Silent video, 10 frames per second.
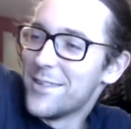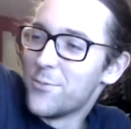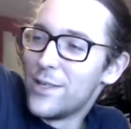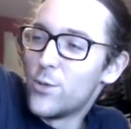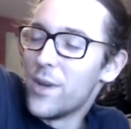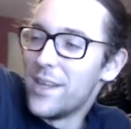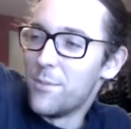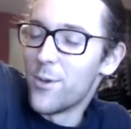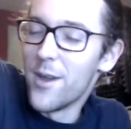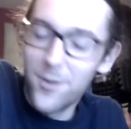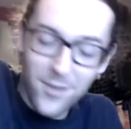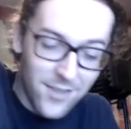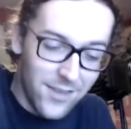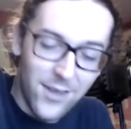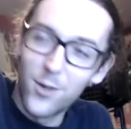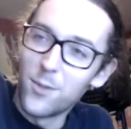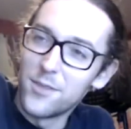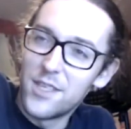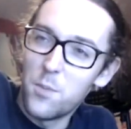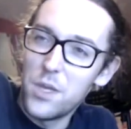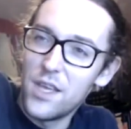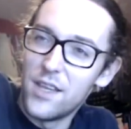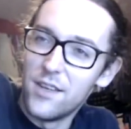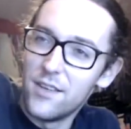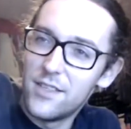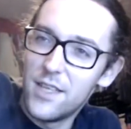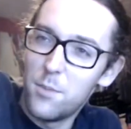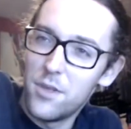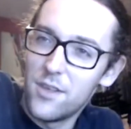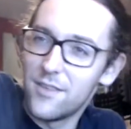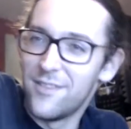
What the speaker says: we twinning, bro. Good old Zippy and Tippy.